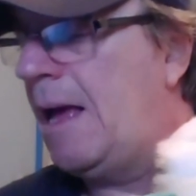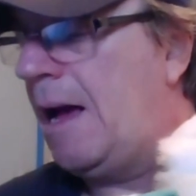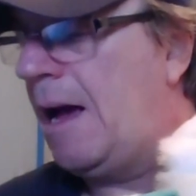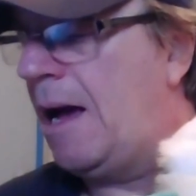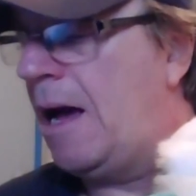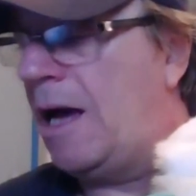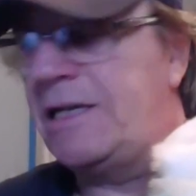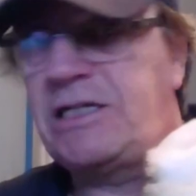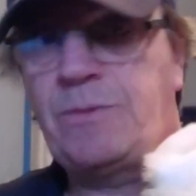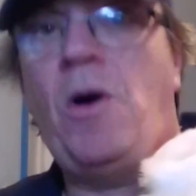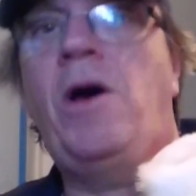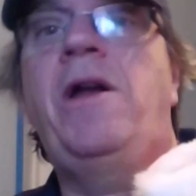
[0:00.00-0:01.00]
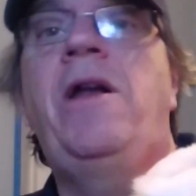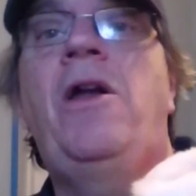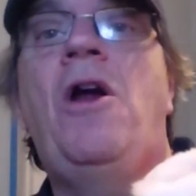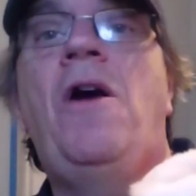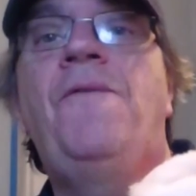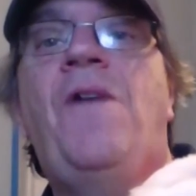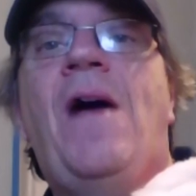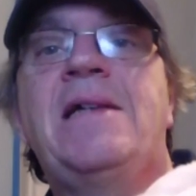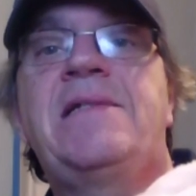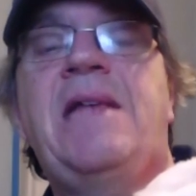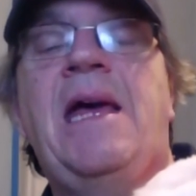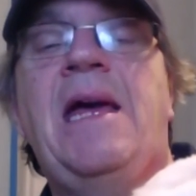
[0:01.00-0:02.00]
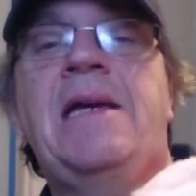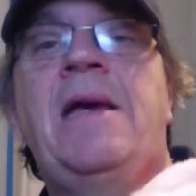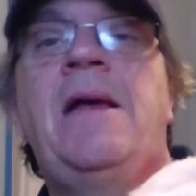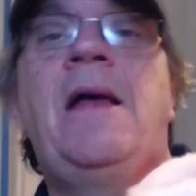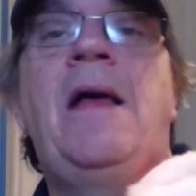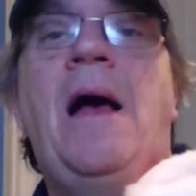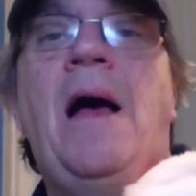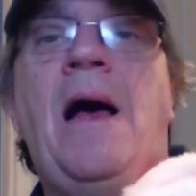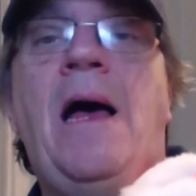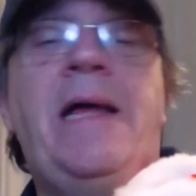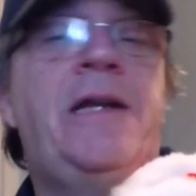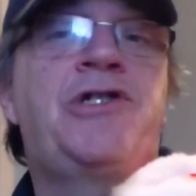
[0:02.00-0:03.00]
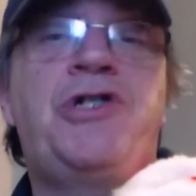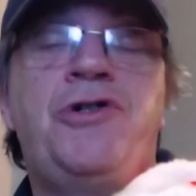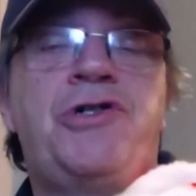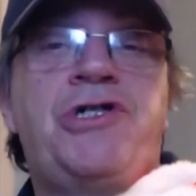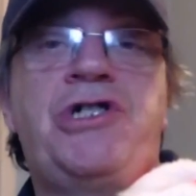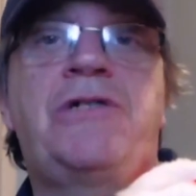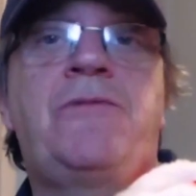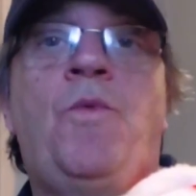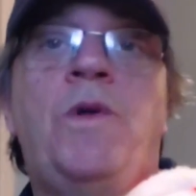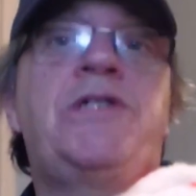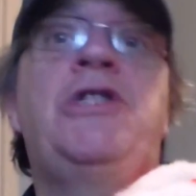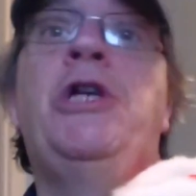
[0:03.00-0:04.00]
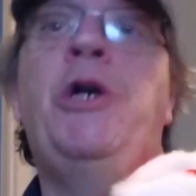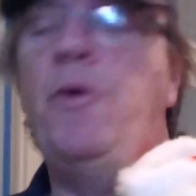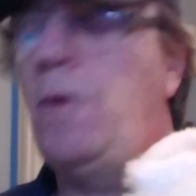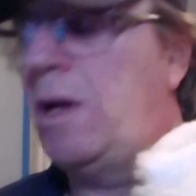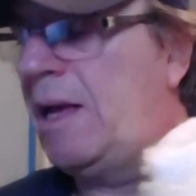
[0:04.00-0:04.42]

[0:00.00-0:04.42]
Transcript: I spotted it on Fasttech in a search, just what's new,